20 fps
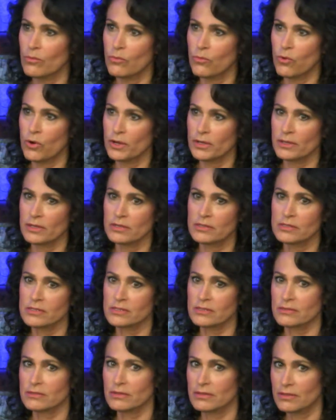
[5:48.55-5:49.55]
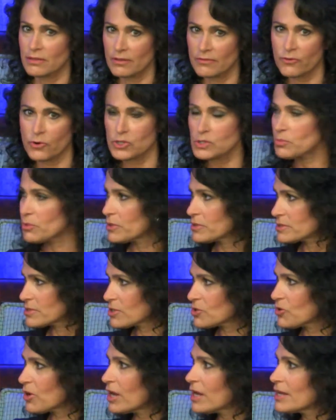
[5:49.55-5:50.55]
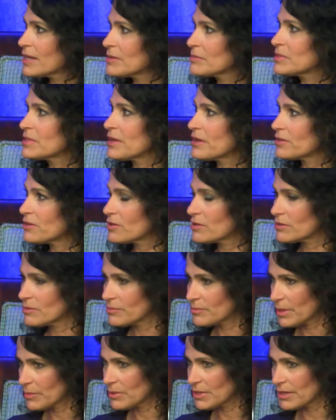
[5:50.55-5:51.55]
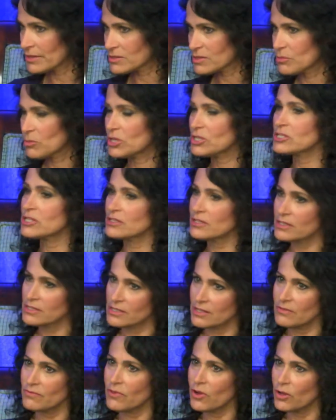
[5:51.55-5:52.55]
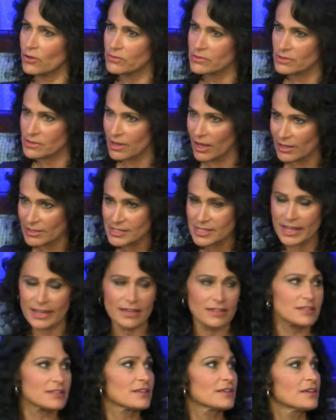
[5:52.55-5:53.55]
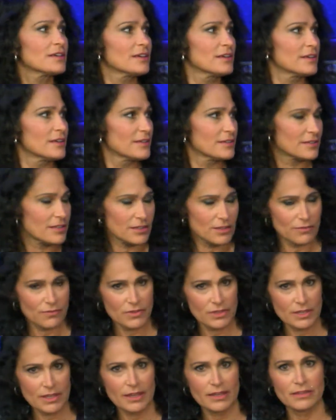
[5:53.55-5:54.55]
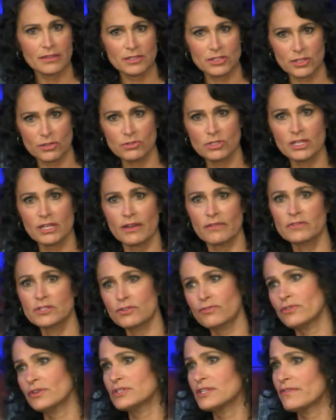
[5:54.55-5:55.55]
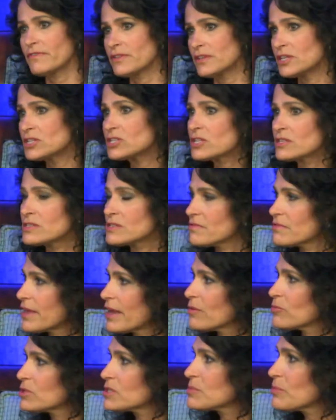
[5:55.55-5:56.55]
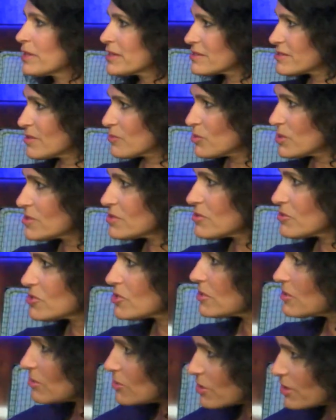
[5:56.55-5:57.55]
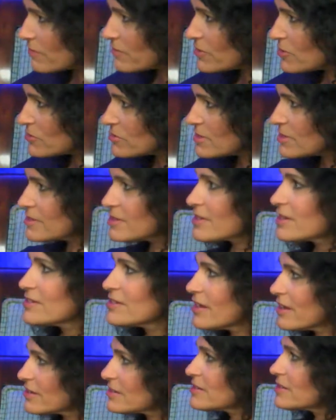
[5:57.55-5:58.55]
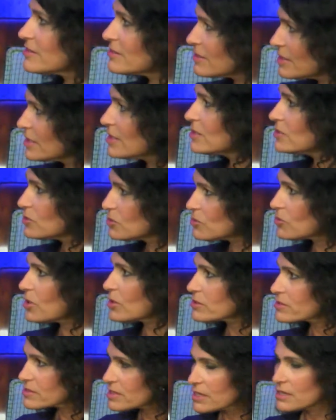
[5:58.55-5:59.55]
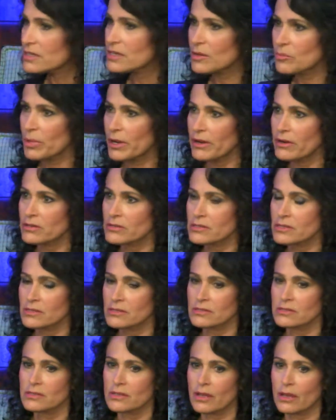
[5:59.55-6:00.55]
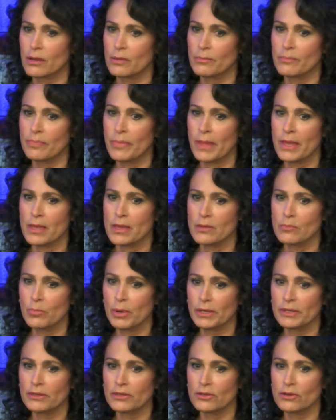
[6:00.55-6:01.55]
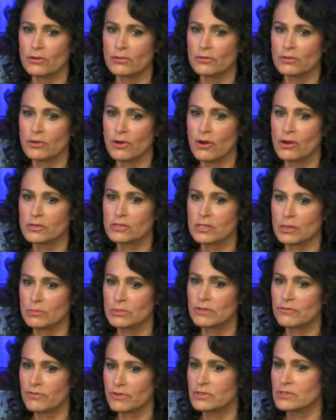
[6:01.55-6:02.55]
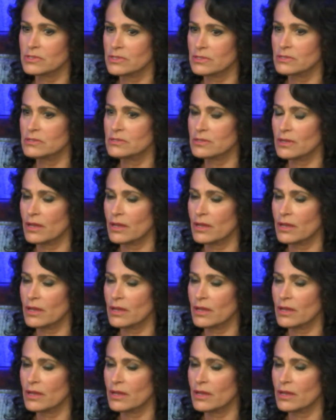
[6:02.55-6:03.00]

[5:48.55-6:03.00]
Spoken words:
One is enforceable as a crime, the other maybe not so much unless it involves contact. That the VA and the DoD have different definitions of that, which makes the research a little confusing to conduct and do cross-study comparisons. But there are some differences.